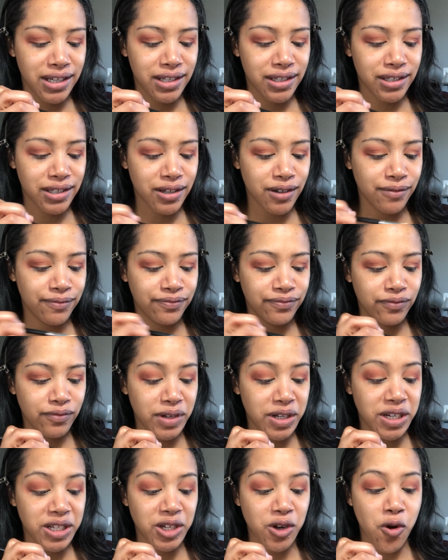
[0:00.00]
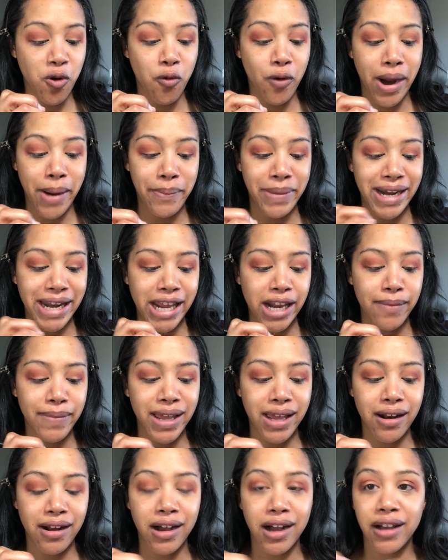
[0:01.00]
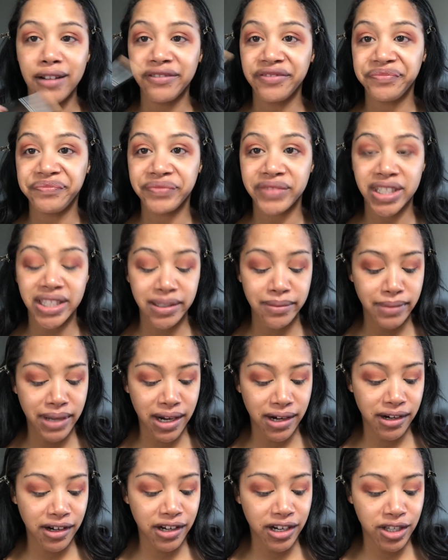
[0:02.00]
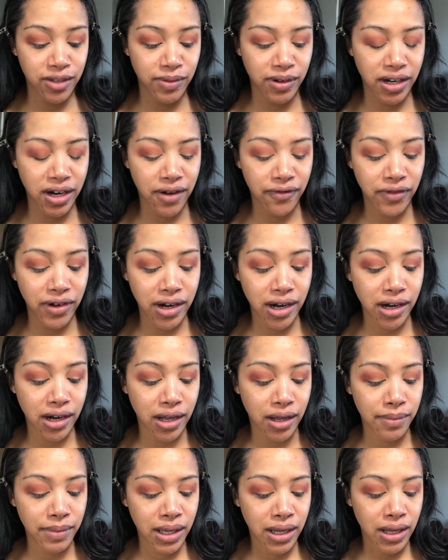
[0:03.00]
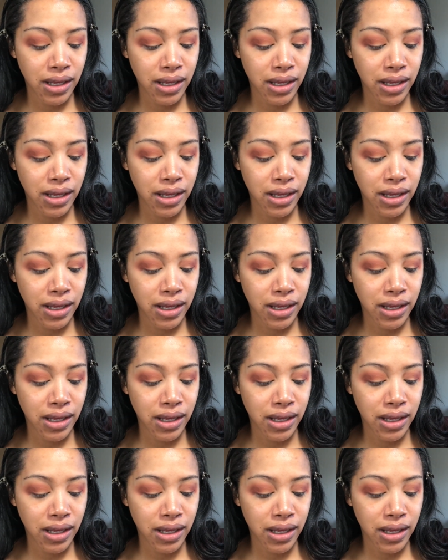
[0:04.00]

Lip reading: So we just gonna wipe a little bit off. Doesn't matter because we're covering it up.